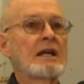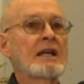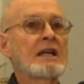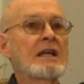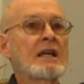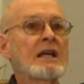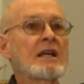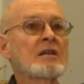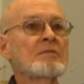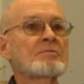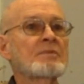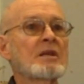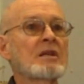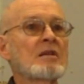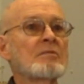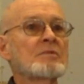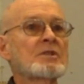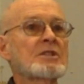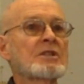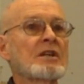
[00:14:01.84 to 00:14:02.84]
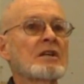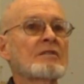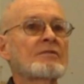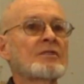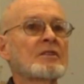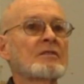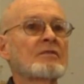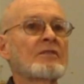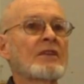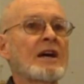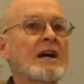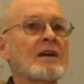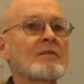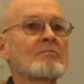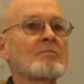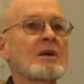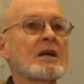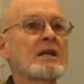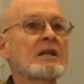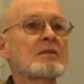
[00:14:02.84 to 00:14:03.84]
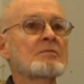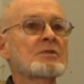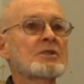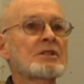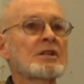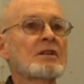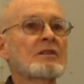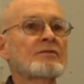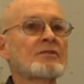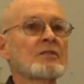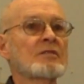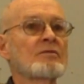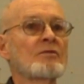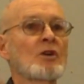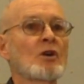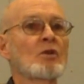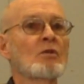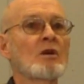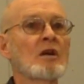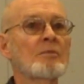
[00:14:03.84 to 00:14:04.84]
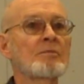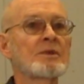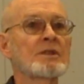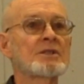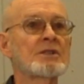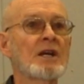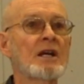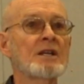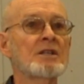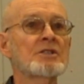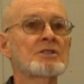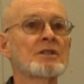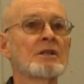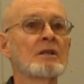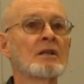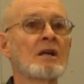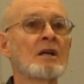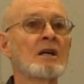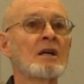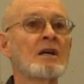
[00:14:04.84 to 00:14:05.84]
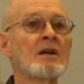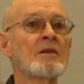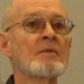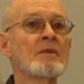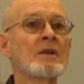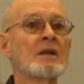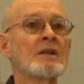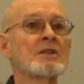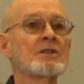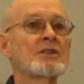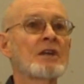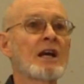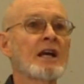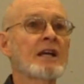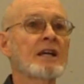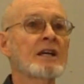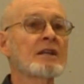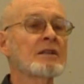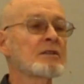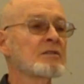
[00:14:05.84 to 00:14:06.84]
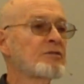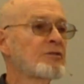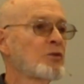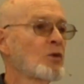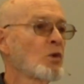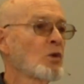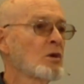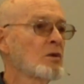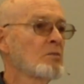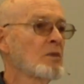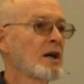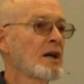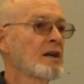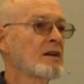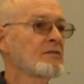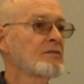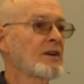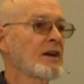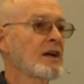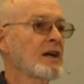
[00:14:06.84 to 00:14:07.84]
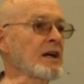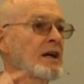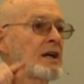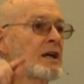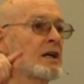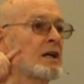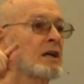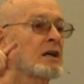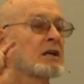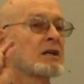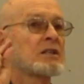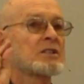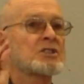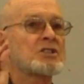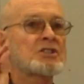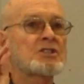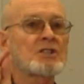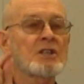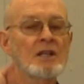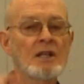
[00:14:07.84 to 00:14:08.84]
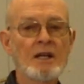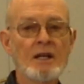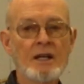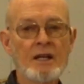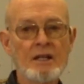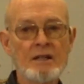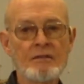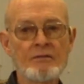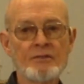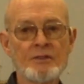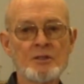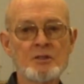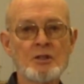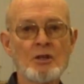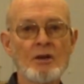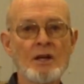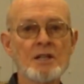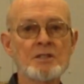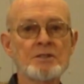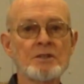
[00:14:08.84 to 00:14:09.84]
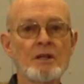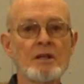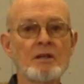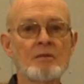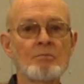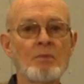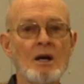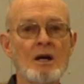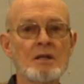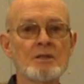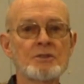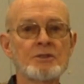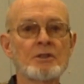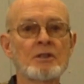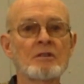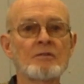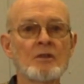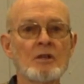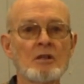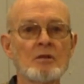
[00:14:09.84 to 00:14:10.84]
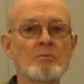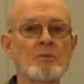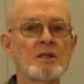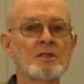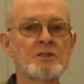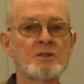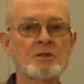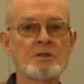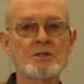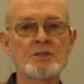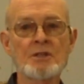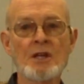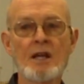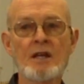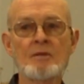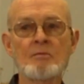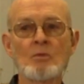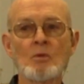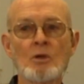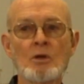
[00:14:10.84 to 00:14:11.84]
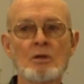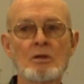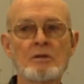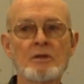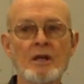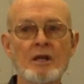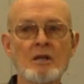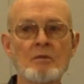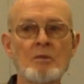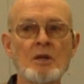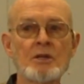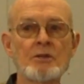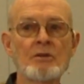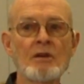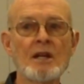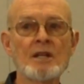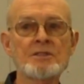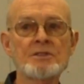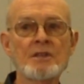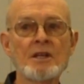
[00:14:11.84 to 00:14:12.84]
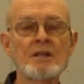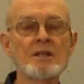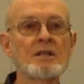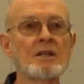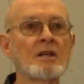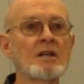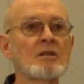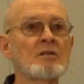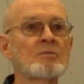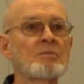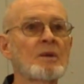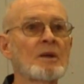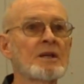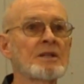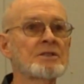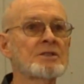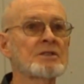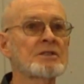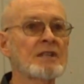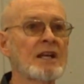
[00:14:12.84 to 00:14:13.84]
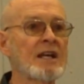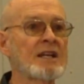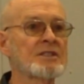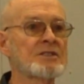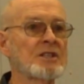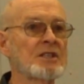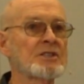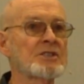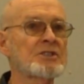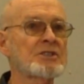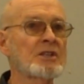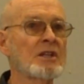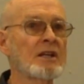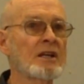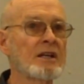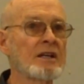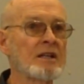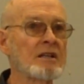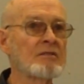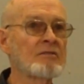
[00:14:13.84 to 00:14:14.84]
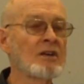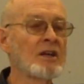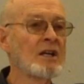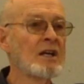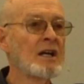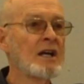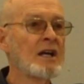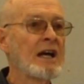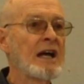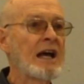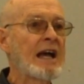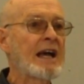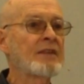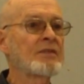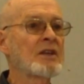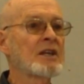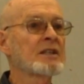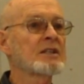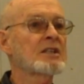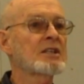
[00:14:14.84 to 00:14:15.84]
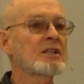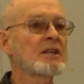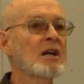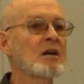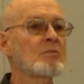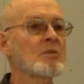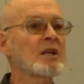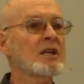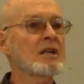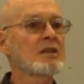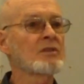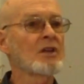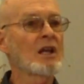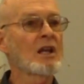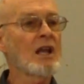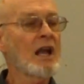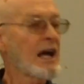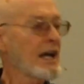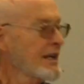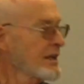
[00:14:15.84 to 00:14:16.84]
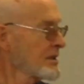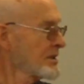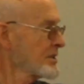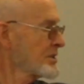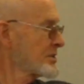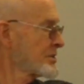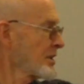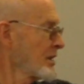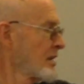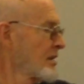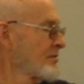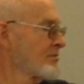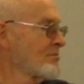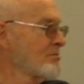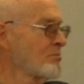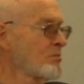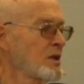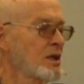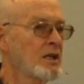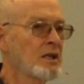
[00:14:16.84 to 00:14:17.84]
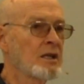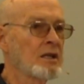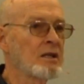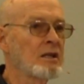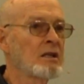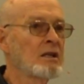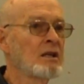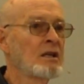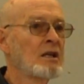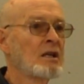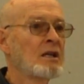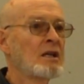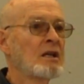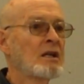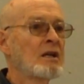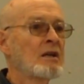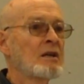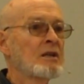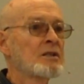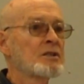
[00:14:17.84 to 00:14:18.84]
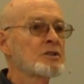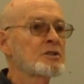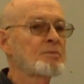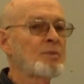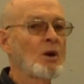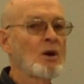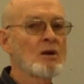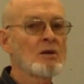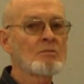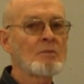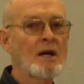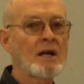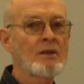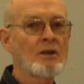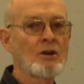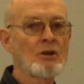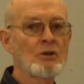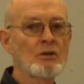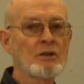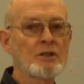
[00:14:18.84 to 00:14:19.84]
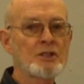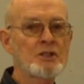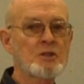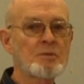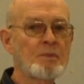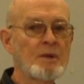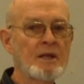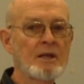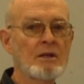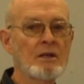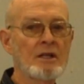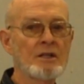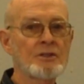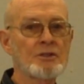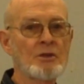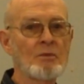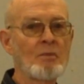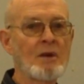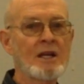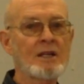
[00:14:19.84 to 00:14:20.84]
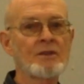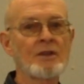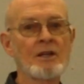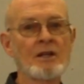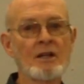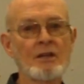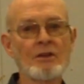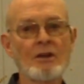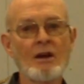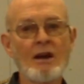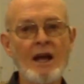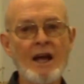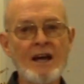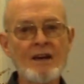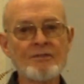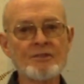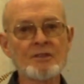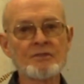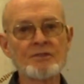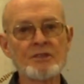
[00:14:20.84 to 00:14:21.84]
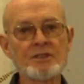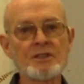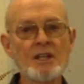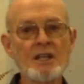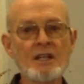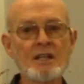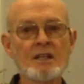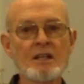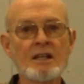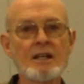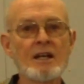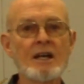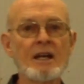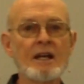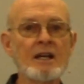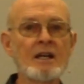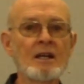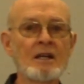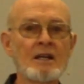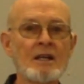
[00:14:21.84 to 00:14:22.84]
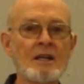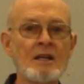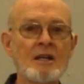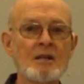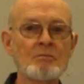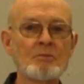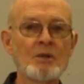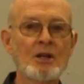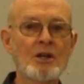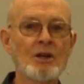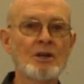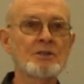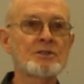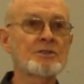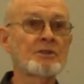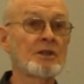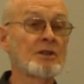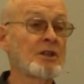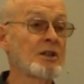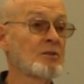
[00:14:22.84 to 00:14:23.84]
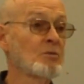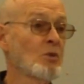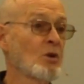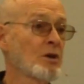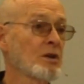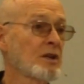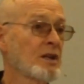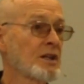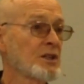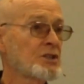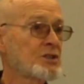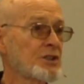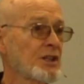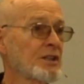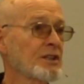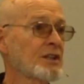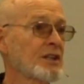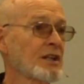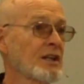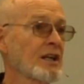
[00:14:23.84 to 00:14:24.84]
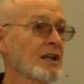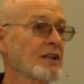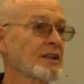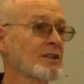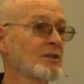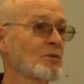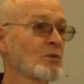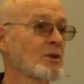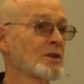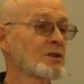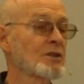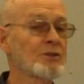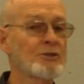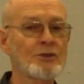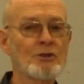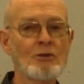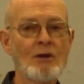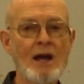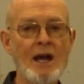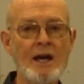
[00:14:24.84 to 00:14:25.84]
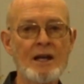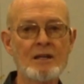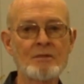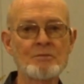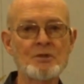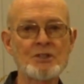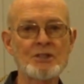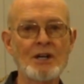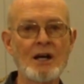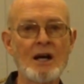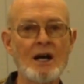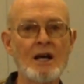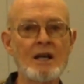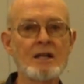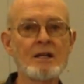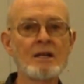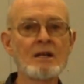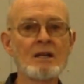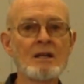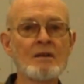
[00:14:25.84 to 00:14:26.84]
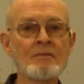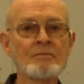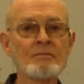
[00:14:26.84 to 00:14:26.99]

He emptied himself of that, made himself of no reputation, taking the form of a slave. It's translated bondservant, but it's the same word that can be translated in other places as a slave. And then coming in the likeness of men, spawned by the Holy Spirit to make the other half of the DNA, because they didn't want any sin connected with it through Adam's side.